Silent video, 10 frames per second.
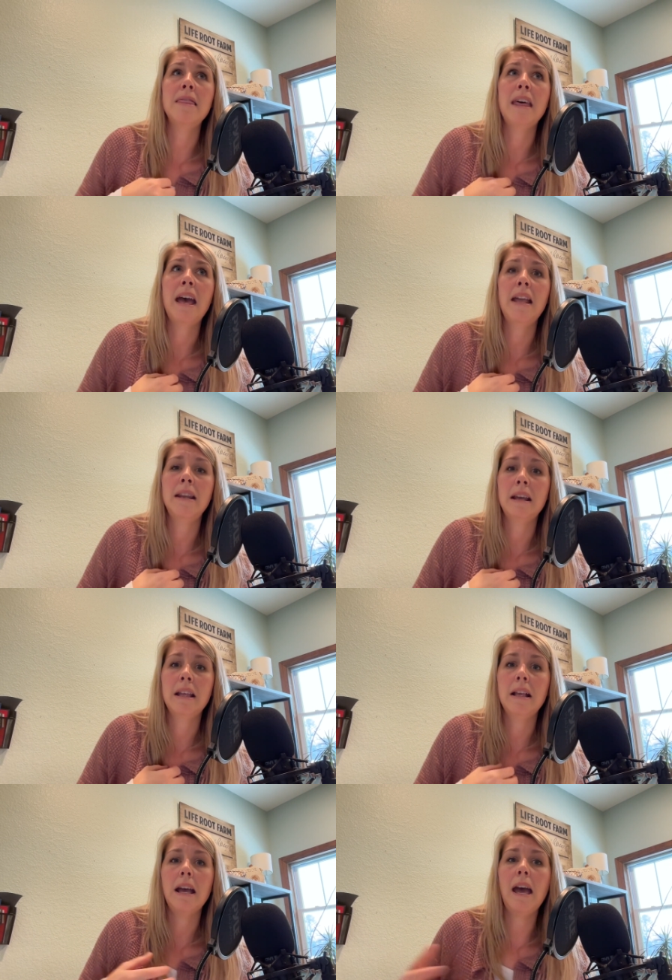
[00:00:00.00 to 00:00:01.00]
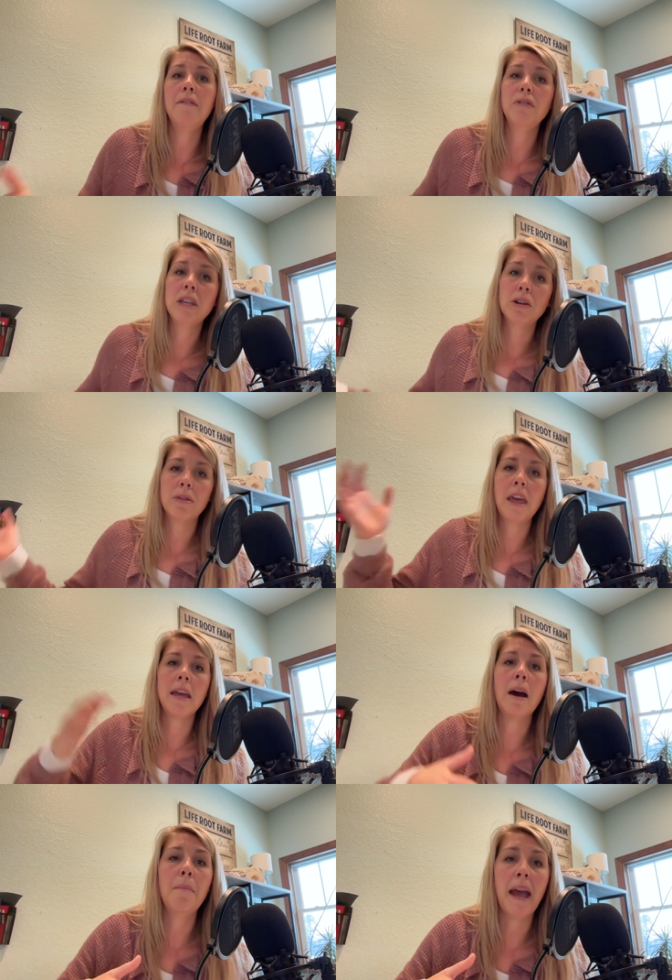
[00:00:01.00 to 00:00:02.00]
and then every year
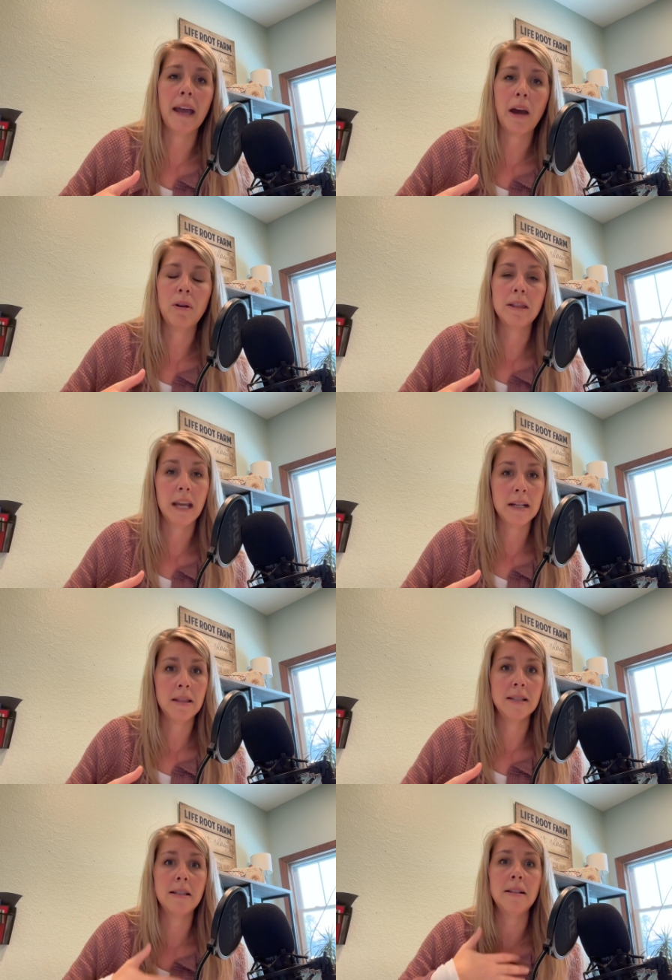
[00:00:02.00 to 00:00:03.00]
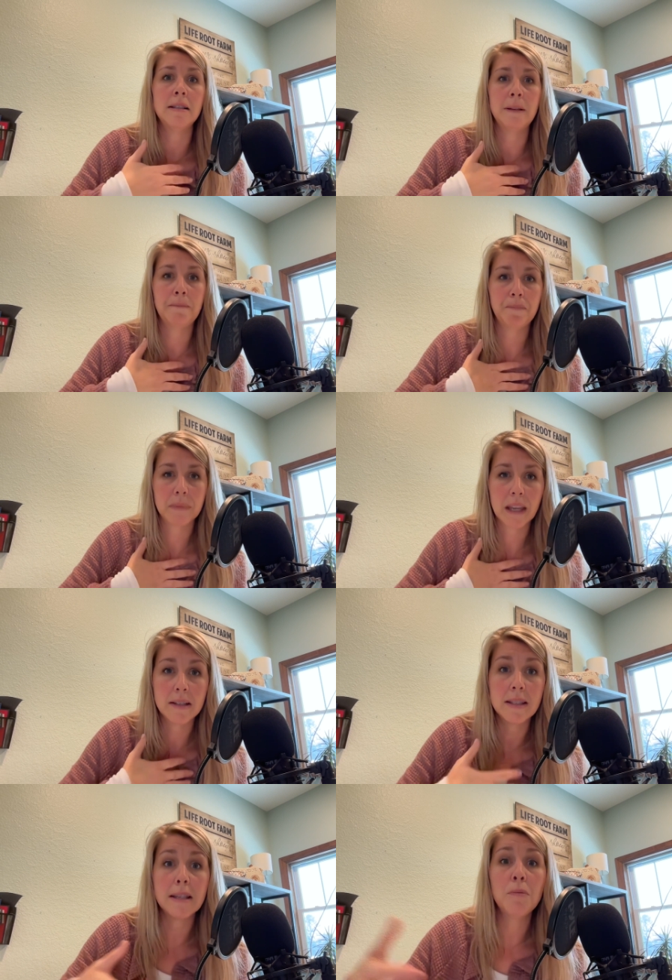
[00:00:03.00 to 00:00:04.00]
they come back out at the end of the season,
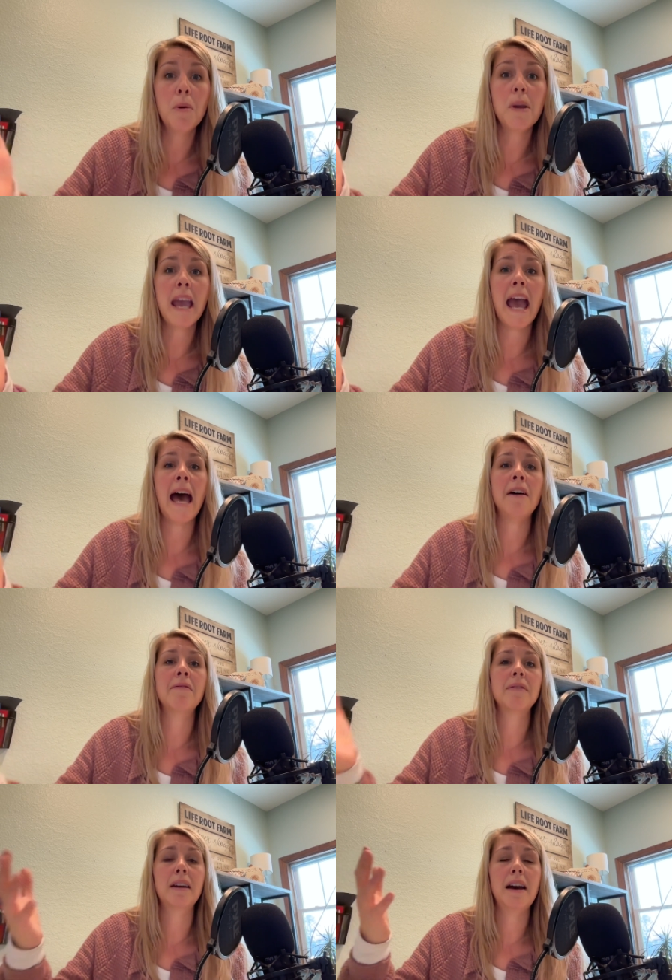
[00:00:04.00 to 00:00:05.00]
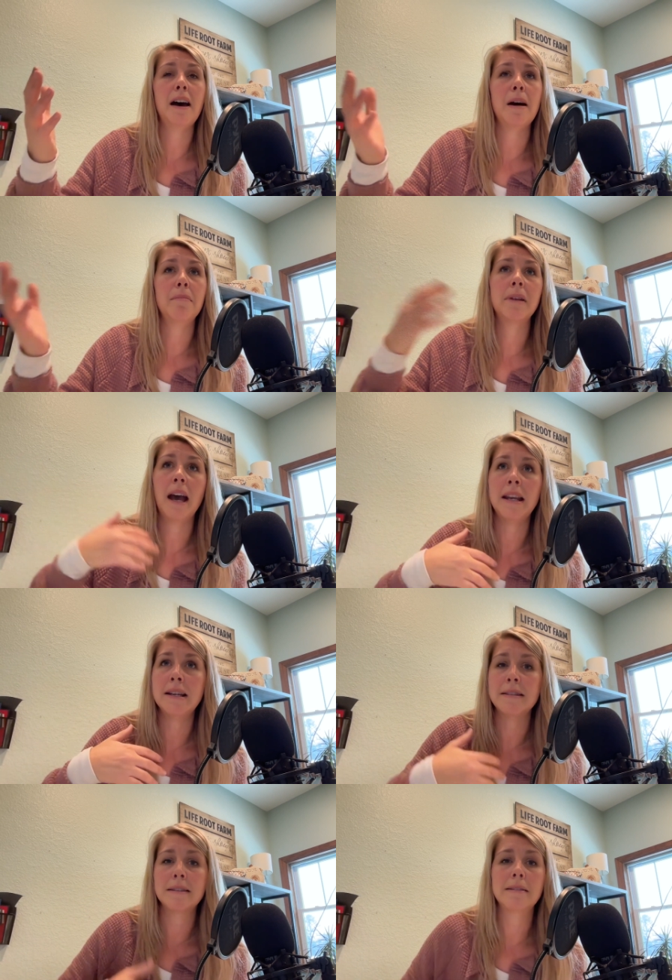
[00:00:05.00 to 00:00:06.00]
see what we have, guide
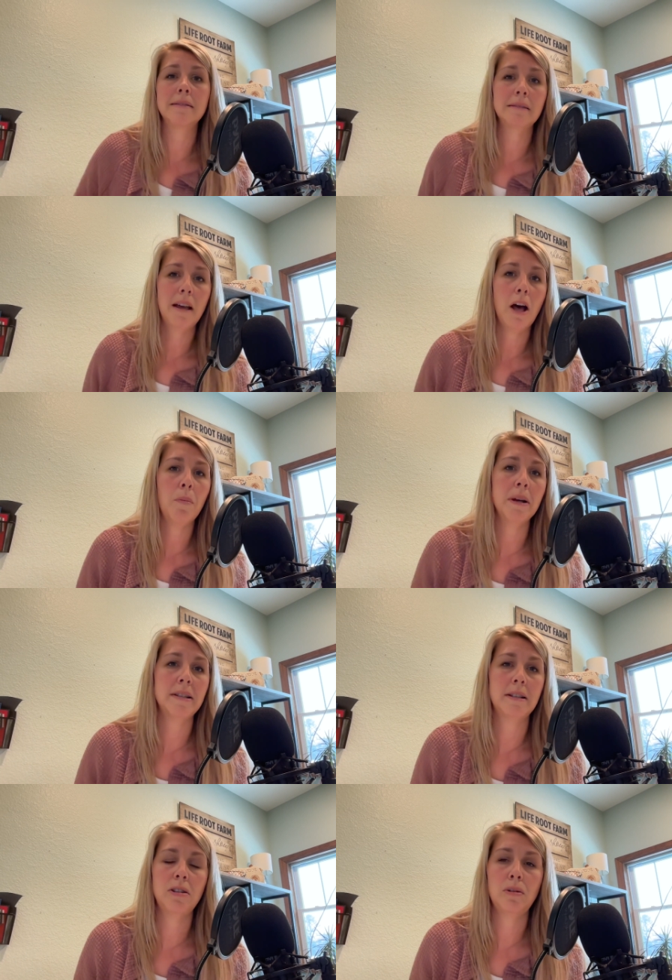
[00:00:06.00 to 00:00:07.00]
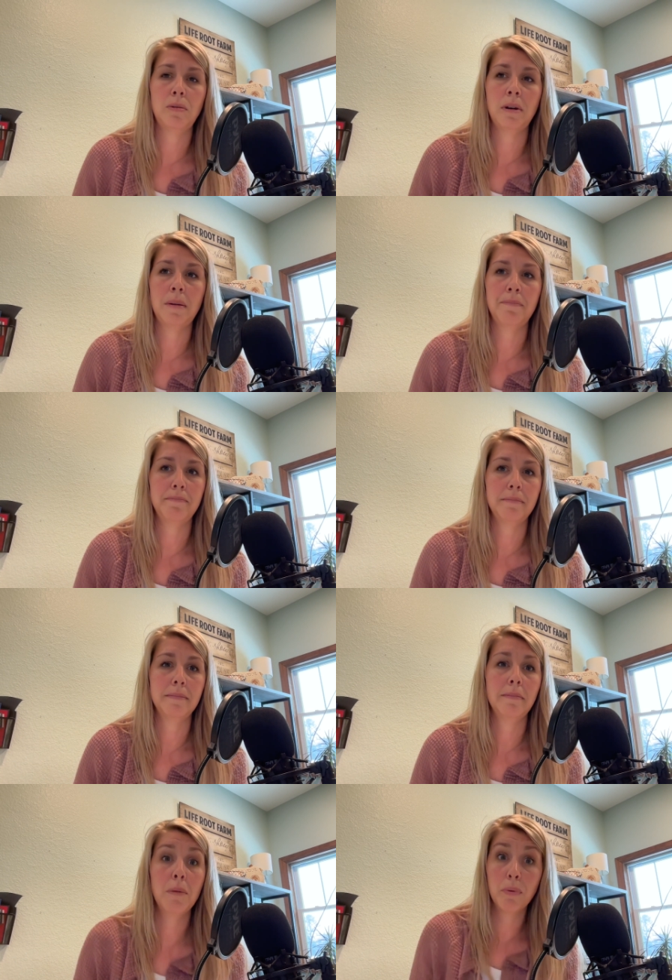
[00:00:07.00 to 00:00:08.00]
us, help us to
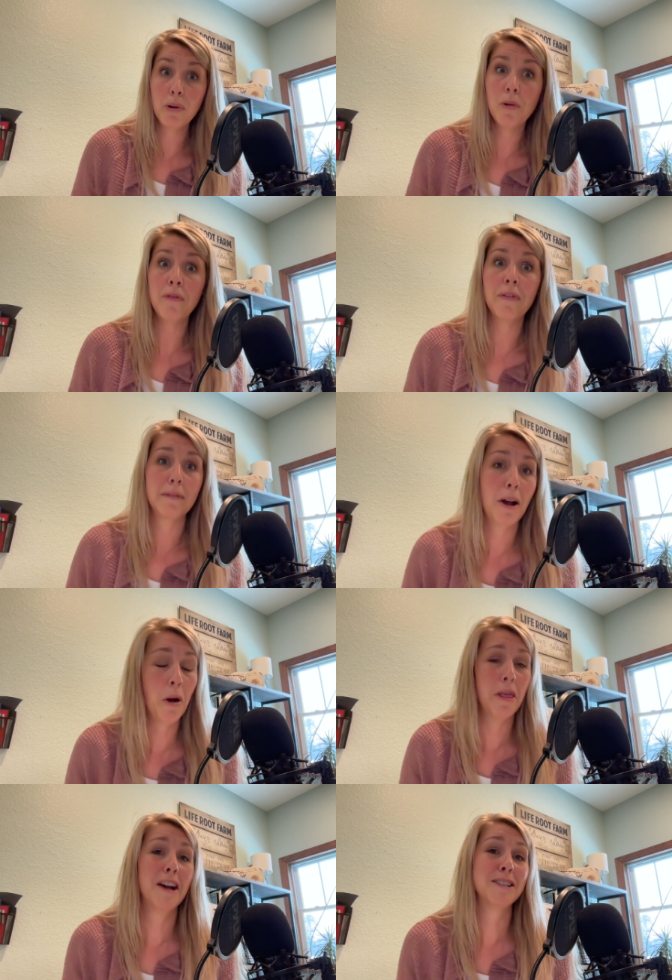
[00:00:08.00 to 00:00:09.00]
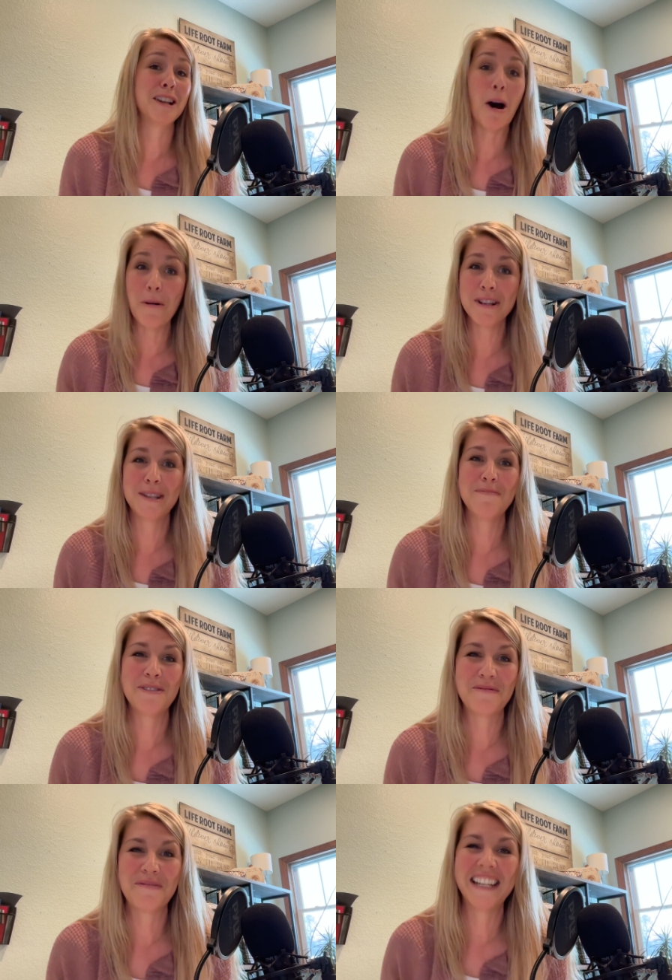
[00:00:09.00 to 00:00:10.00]
improve. There's always
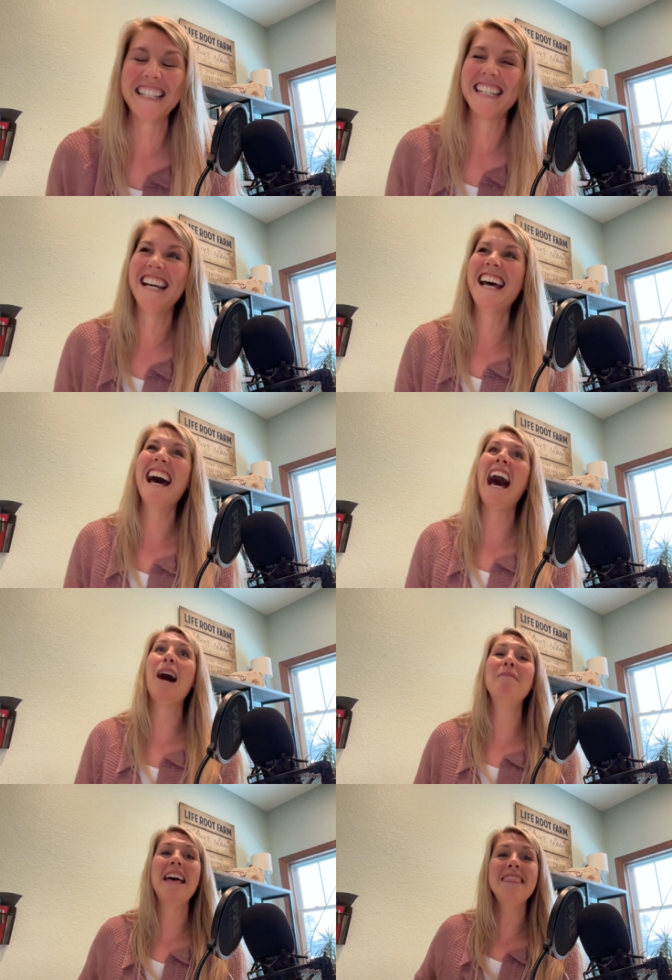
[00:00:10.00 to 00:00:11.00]
improvement. And